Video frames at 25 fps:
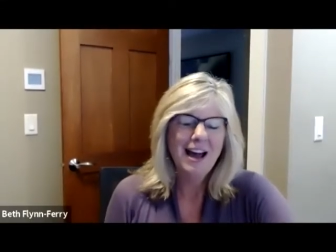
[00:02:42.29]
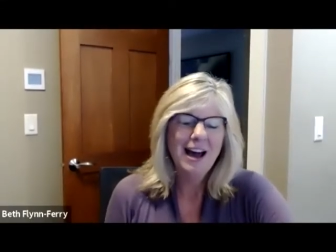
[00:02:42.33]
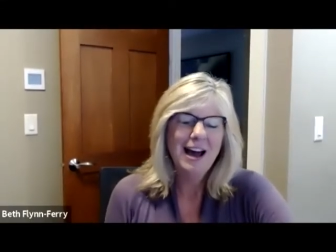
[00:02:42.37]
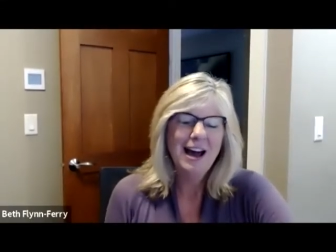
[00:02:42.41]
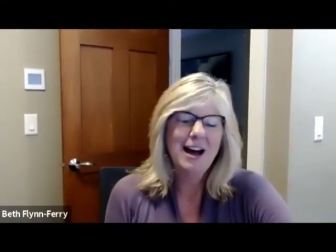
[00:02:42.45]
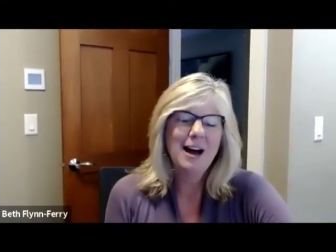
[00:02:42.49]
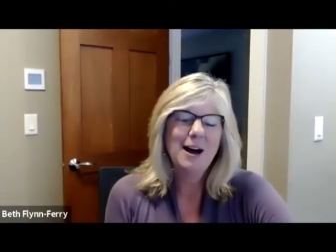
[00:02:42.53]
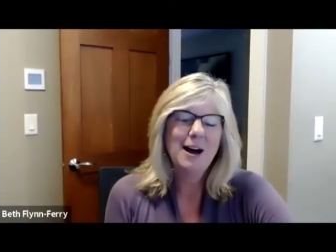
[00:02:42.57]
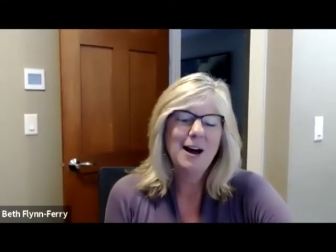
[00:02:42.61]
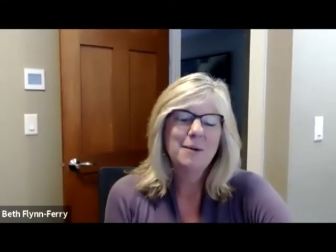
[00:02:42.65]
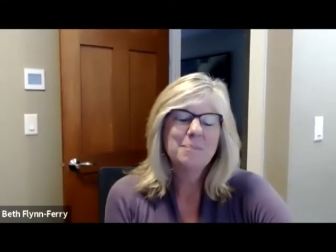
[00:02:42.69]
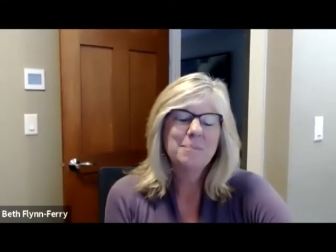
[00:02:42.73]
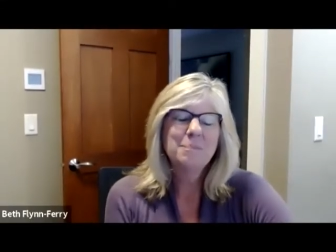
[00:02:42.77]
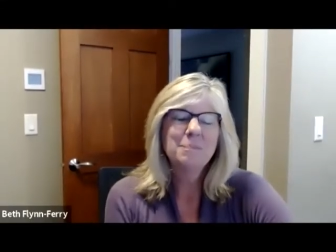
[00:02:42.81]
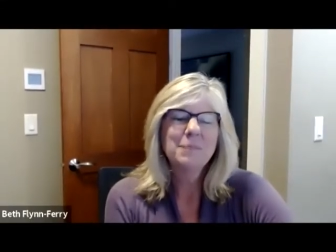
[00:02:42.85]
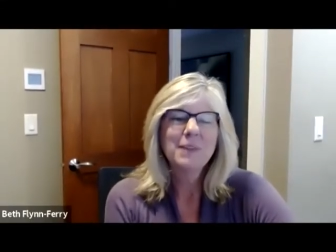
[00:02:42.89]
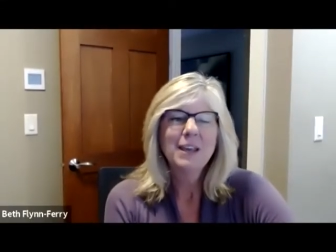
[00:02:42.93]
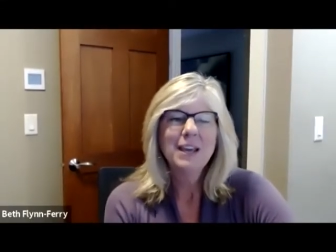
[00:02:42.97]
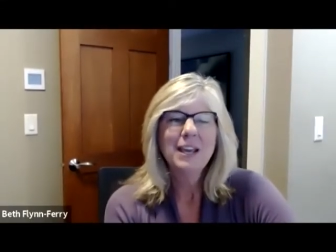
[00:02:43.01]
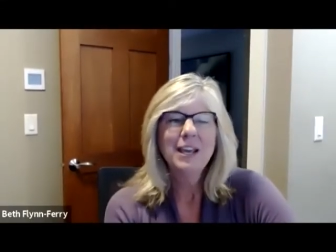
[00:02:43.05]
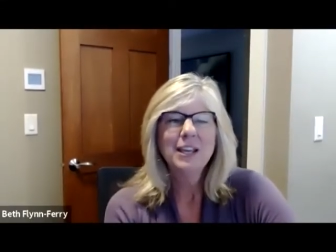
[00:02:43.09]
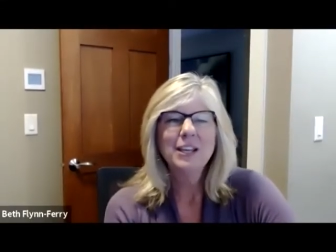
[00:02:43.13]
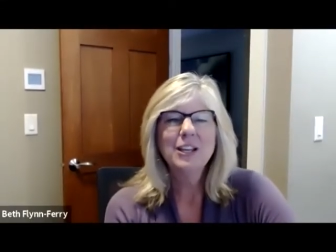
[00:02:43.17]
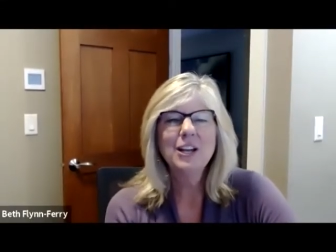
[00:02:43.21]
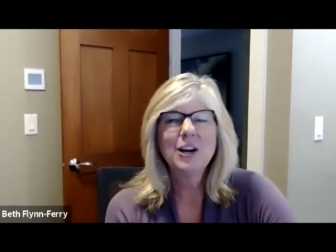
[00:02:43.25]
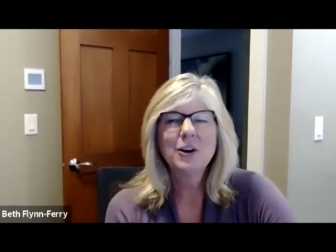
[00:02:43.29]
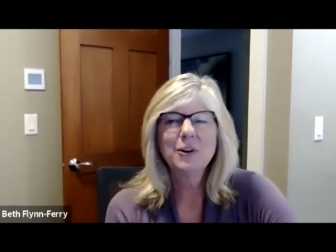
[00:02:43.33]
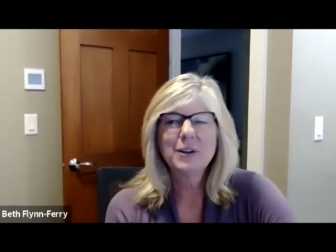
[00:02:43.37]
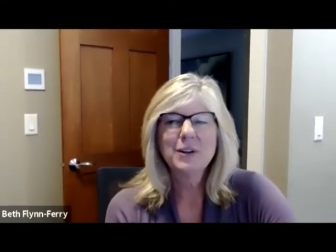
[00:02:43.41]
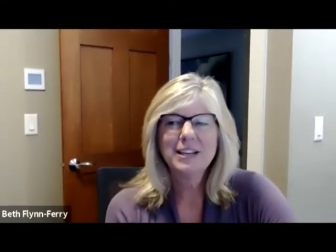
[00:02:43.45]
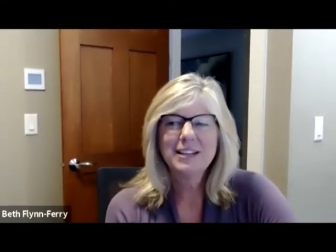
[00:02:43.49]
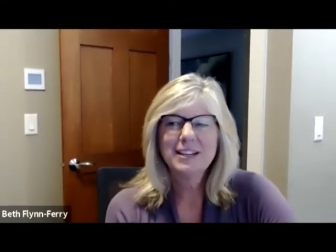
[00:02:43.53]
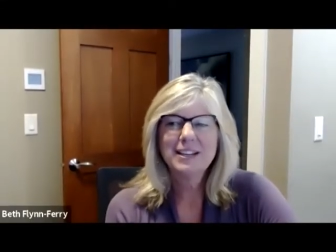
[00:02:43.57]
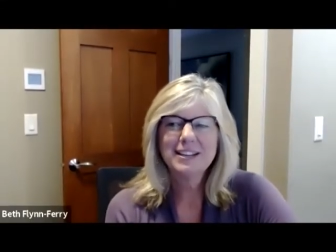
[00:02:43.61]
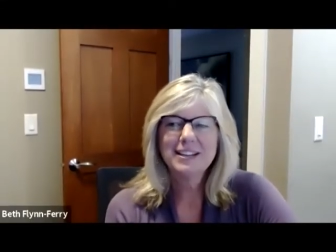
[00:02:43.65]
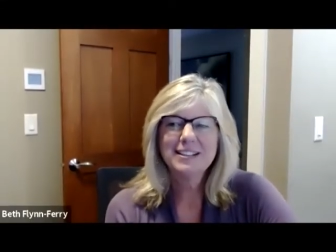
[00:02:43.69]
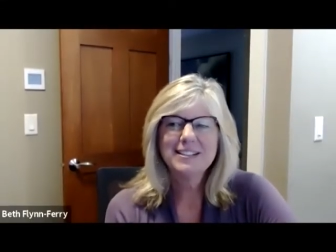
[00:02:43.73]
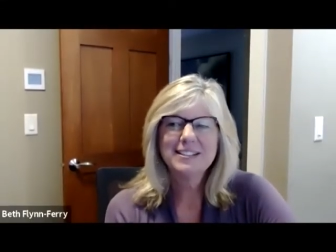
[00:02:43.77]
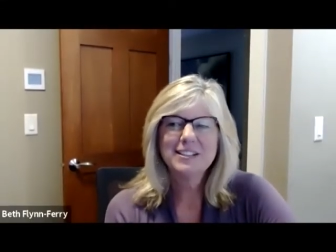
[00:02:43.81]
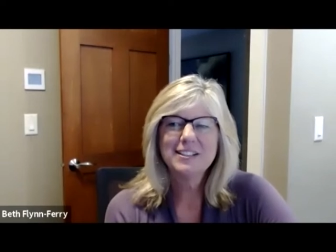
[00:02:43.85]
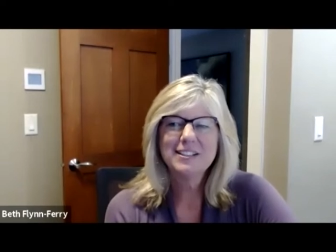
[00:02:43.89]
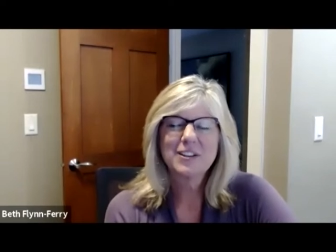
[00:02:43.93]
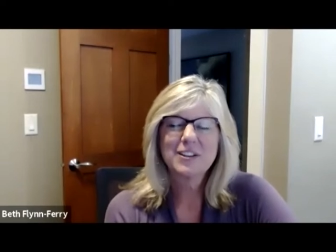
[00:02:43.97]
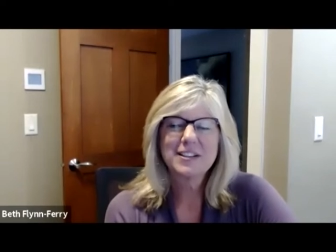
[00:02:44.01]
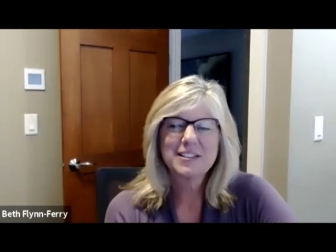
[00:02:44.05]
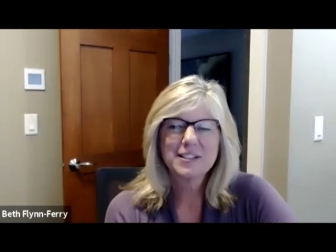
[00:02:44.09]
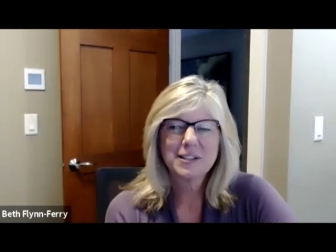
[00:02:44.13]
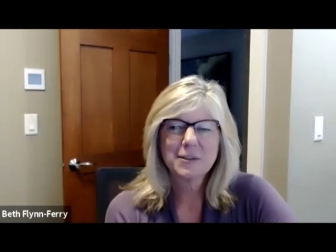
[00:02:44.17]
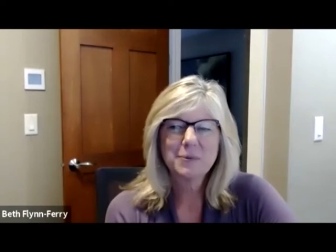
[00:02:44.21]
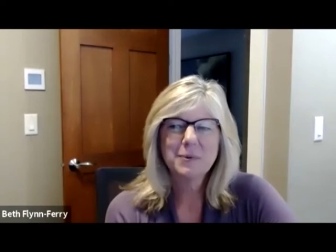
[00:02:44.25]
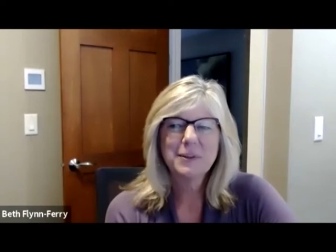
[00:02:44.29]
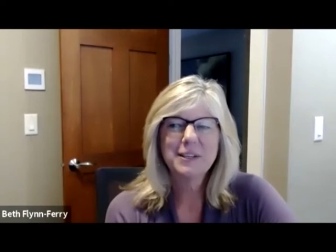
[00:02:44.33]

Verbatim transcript: Um, you know, it, it's interesting.